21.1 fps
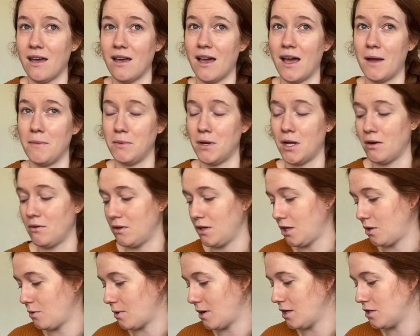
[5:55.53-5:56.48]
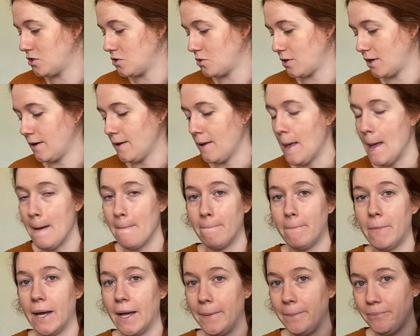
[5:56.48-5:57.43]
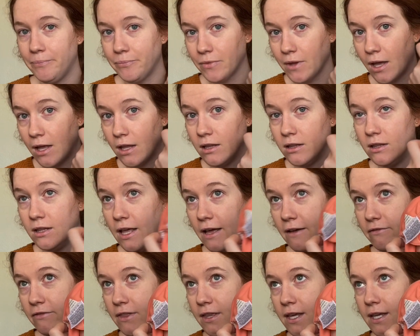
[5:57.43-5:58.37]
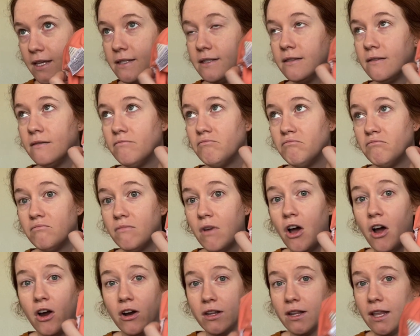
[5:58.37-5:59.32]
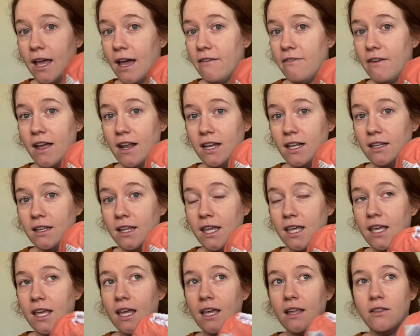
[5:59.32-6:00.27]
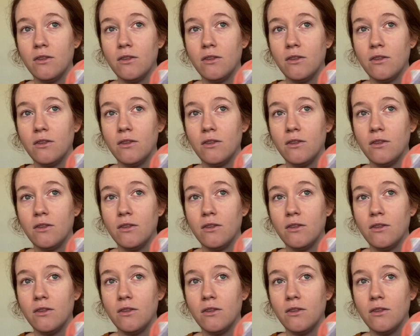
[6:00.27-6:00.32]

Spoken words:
I'm not really quite sure, but love these. Hardly have any leaking.